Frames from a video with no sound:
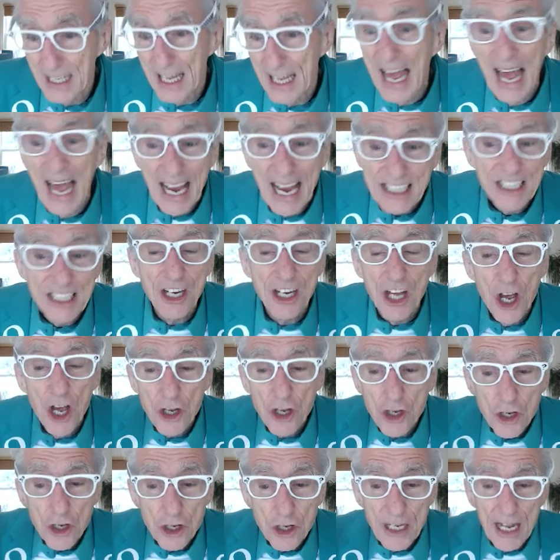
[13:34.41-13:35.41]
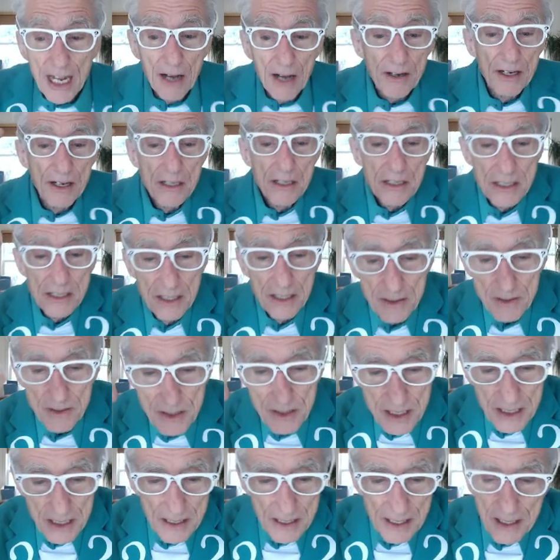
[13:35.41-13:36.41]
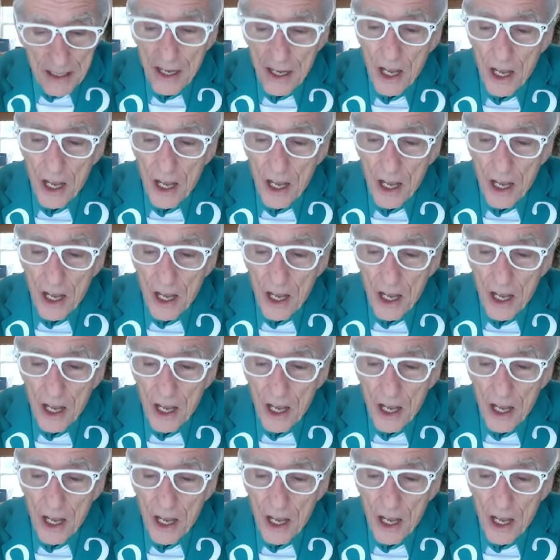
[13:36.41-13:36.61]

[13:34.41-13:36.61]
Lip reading: actually, now here's an interesting thing.